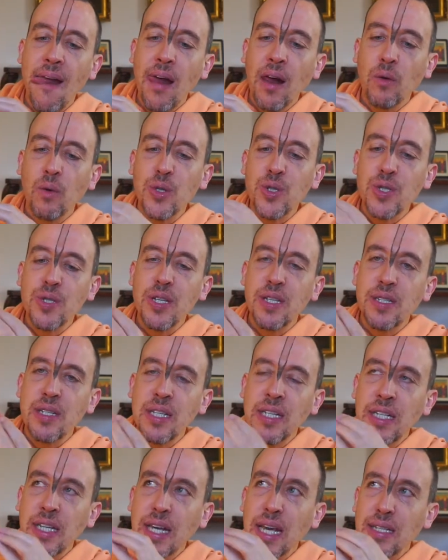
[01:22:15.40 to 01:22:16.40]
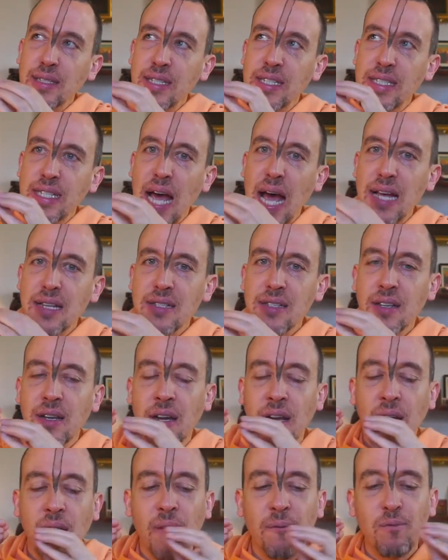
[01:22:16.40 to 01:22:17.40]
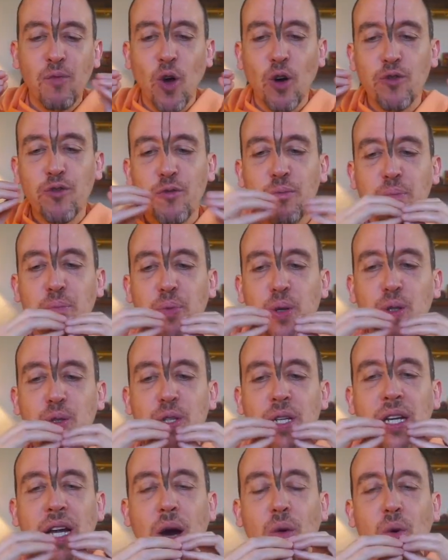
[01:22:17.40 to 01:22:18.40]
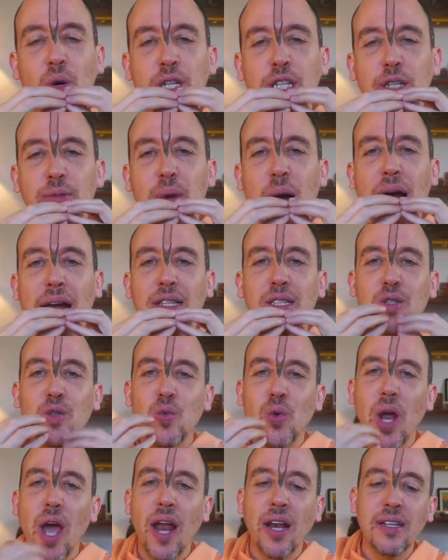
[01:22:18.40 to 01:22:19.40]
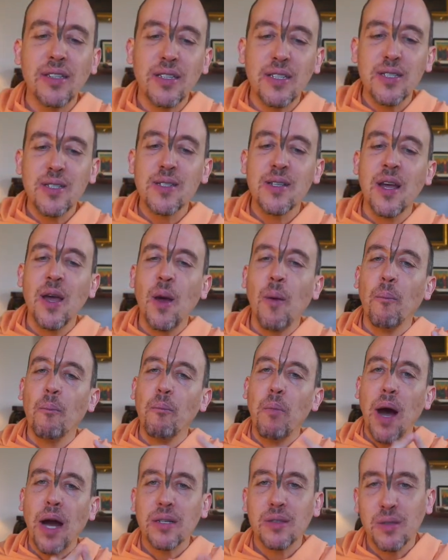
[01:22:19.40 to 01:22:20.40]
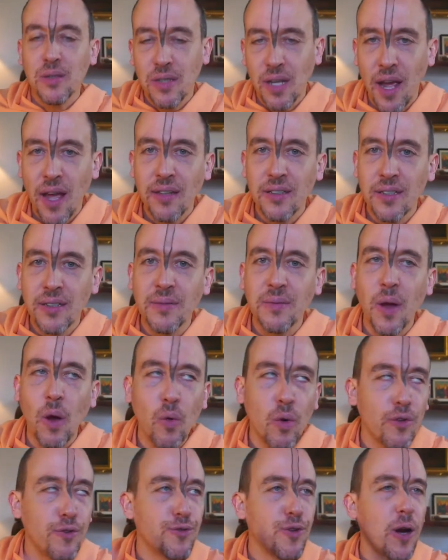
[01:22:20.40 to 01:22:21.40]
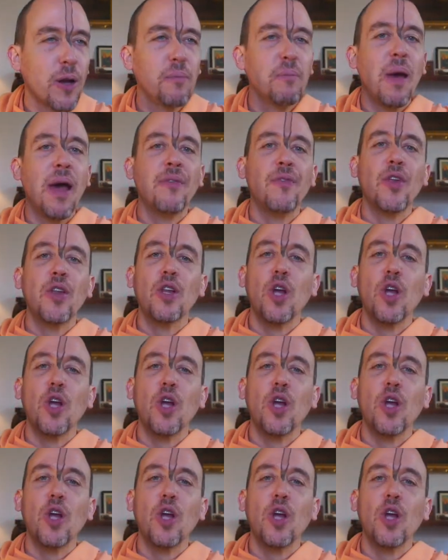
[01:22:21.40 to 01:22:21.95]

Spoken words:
which indicates the task of putting our divided realities back together, our fragmented